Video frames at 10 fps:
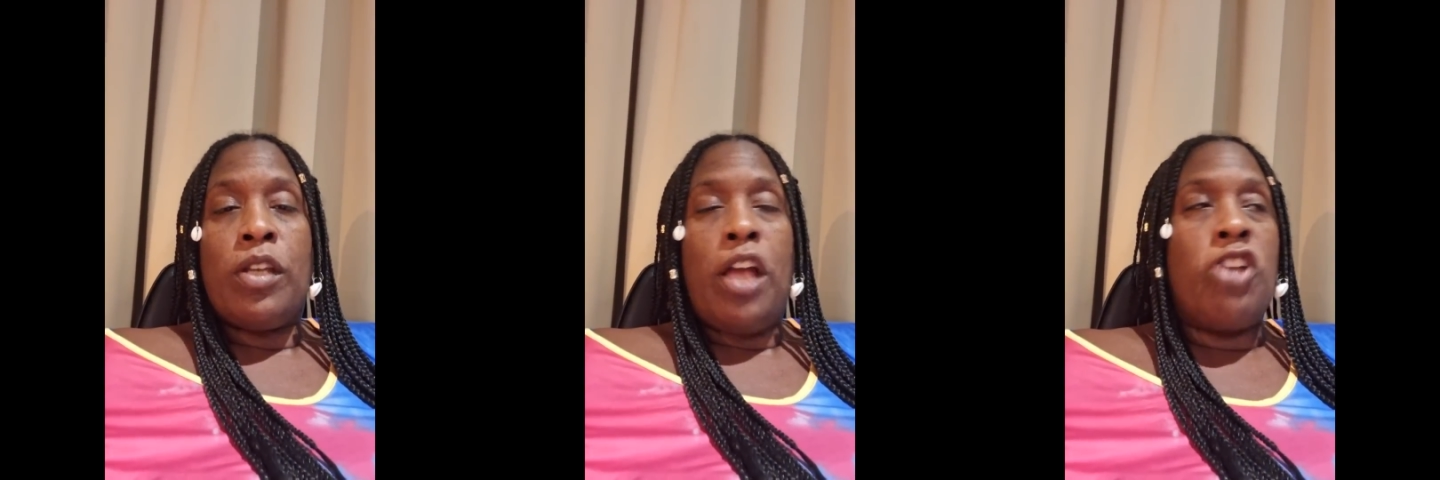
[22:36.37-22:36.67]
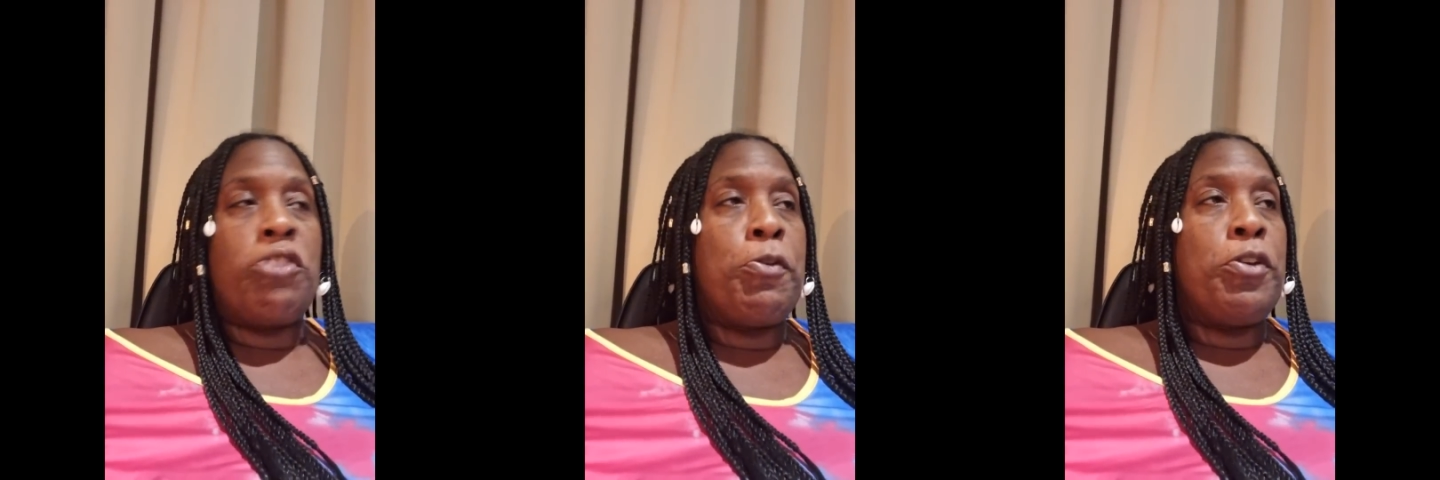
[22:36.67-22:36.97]

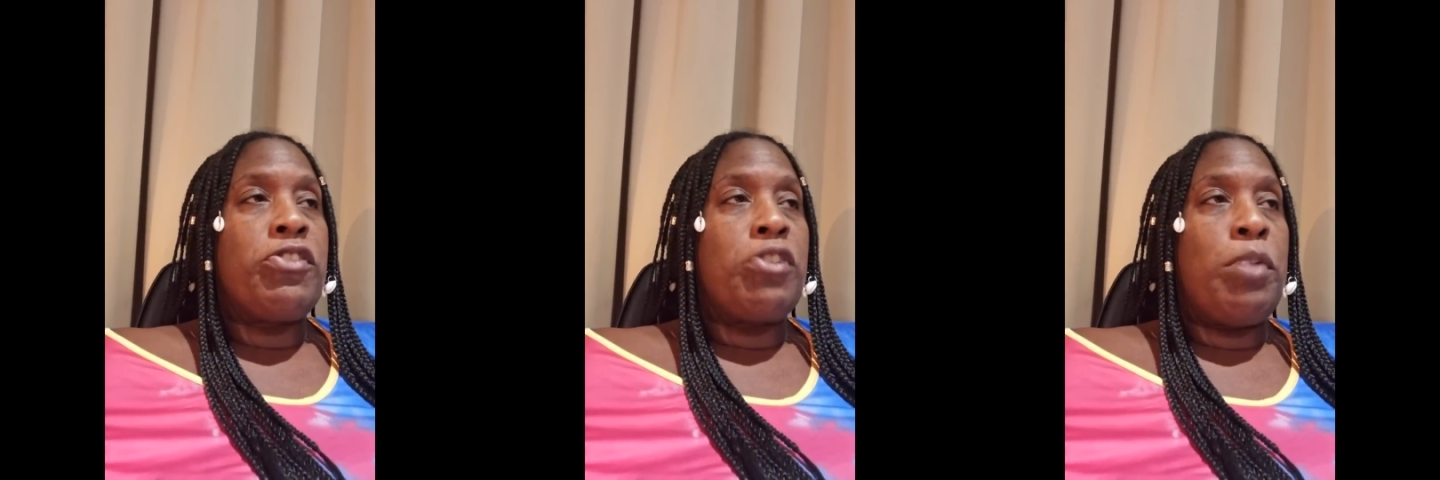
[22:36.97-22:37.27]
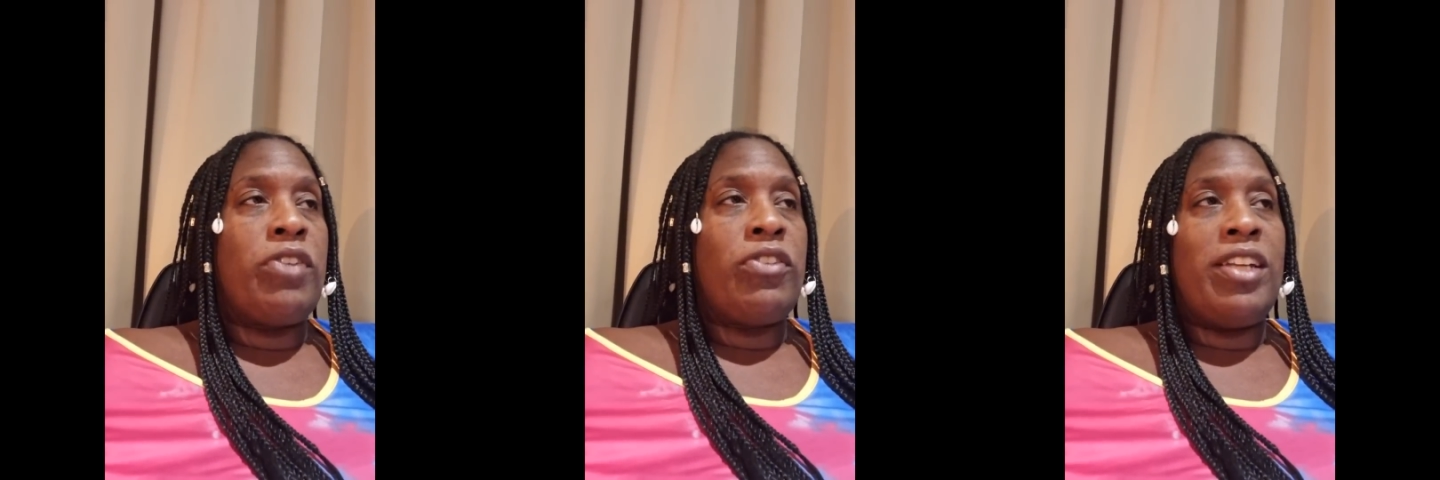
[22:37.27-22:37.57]
and spewing so
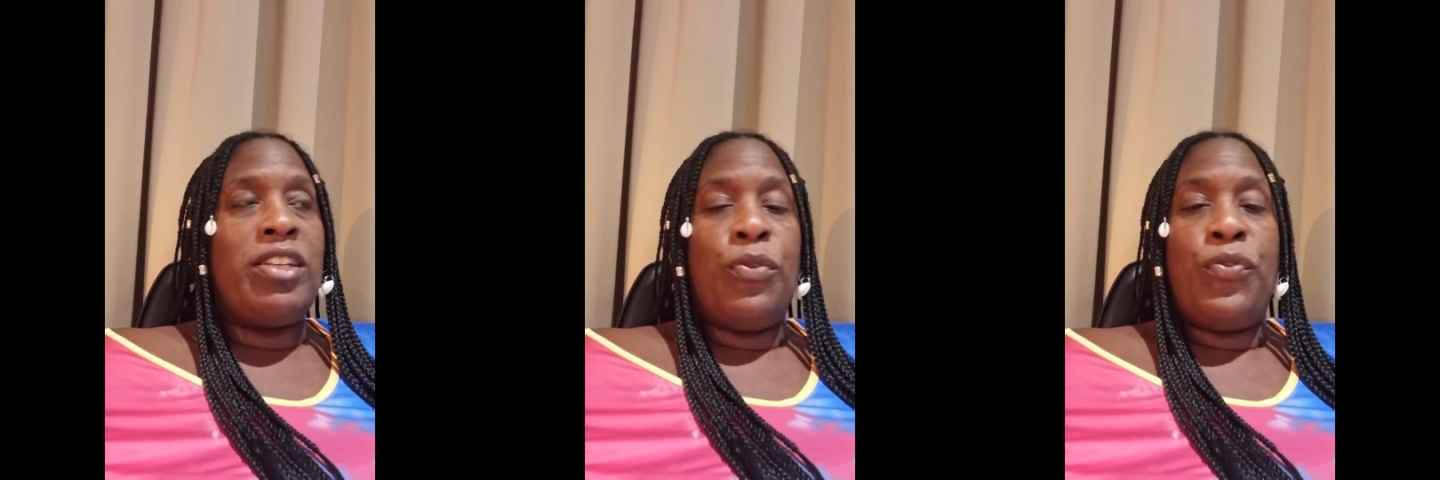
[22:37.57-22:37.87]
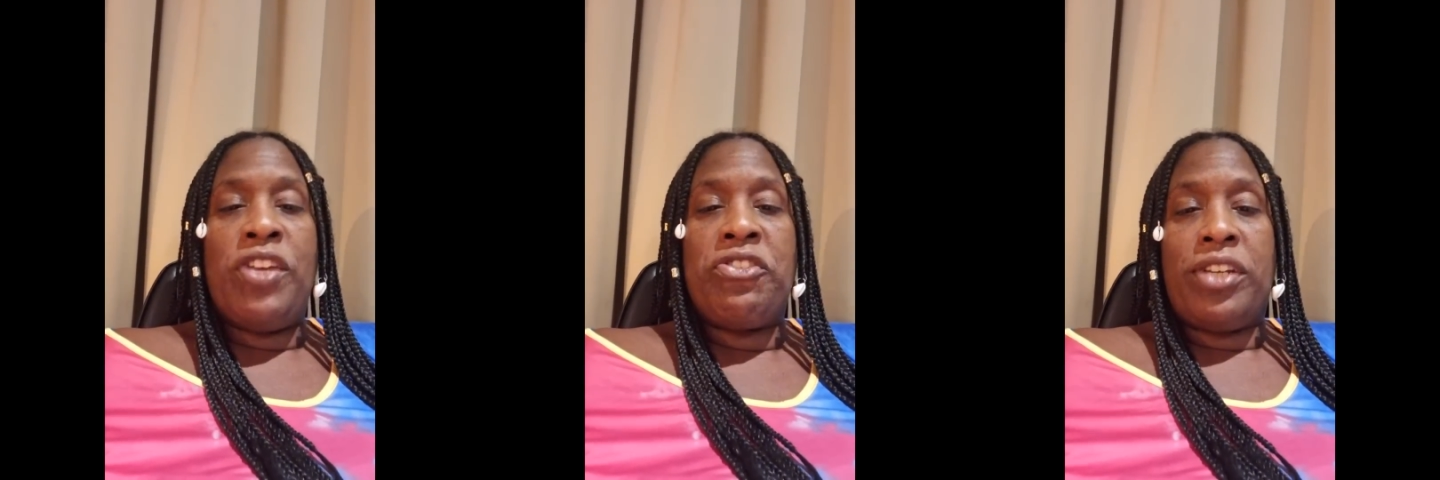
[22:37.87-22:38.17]
much
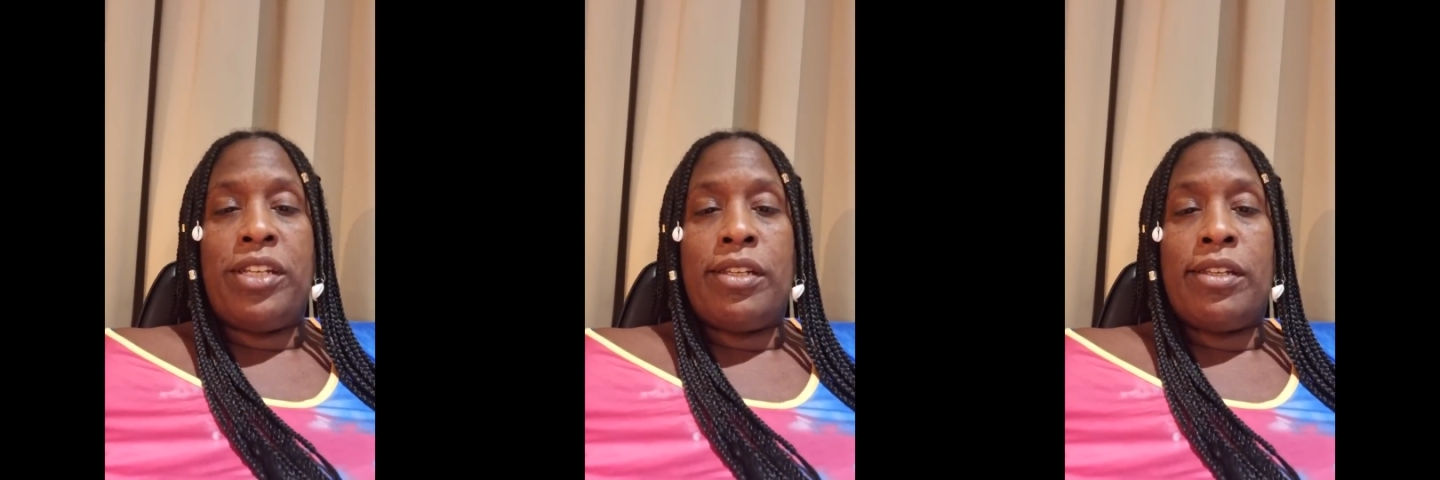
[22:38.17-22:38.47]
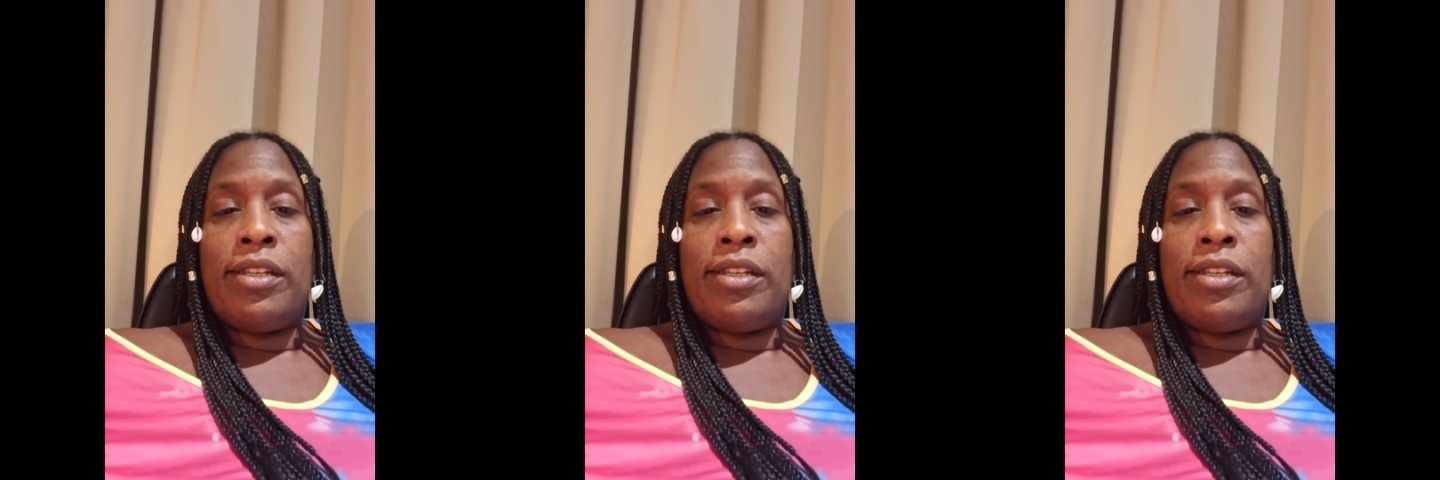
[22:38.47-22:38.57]
division